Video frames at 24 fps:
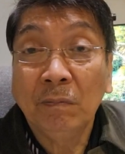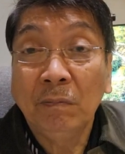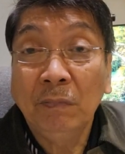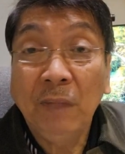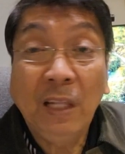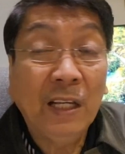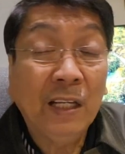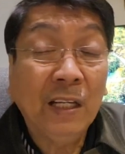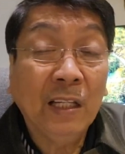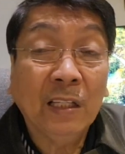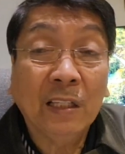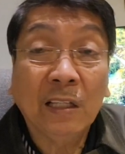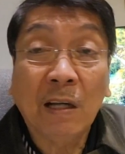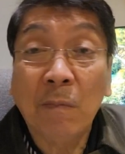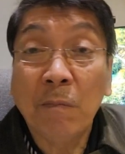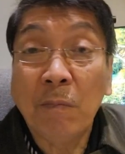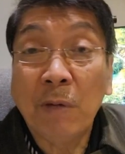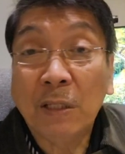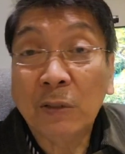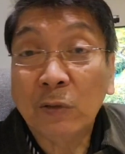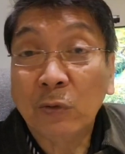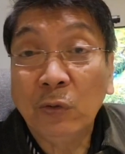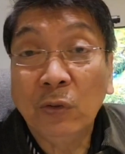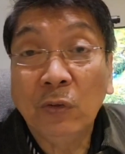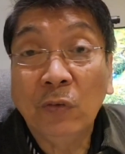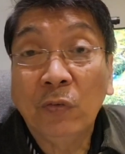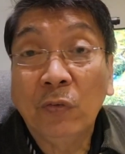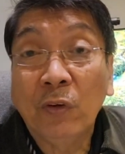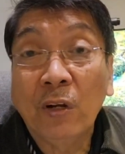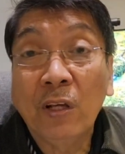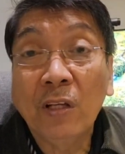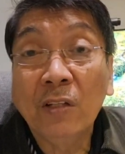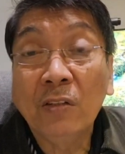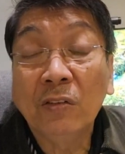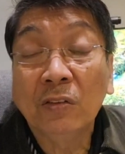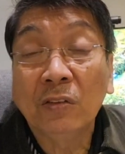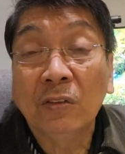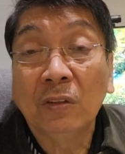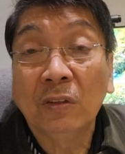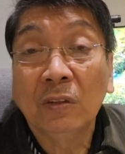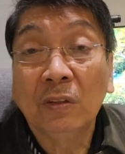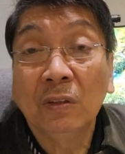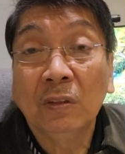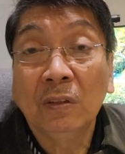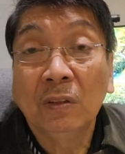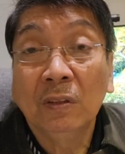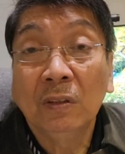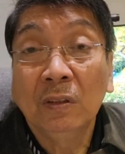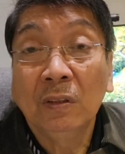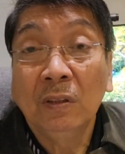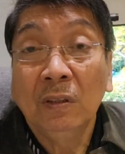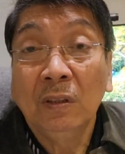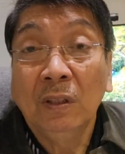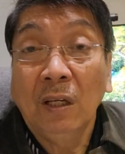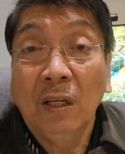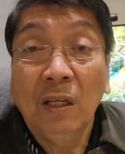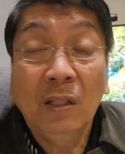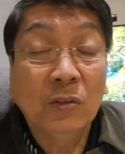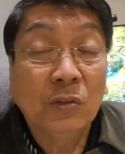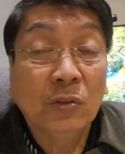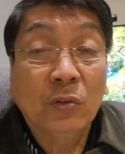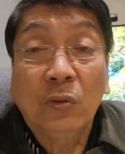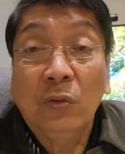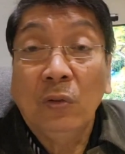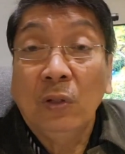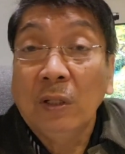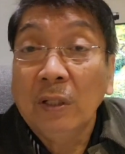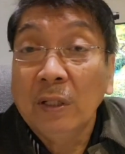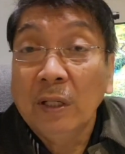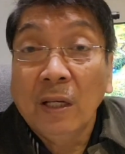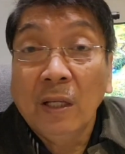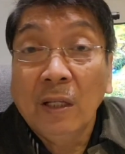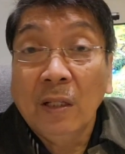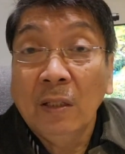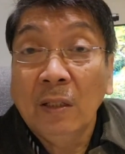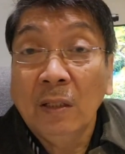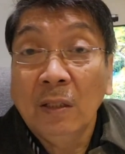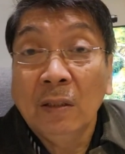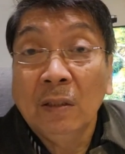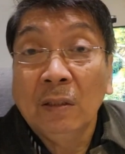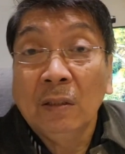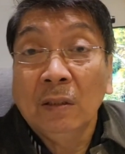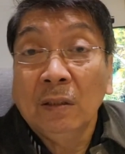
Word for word: They can come back to you, friends. And so again,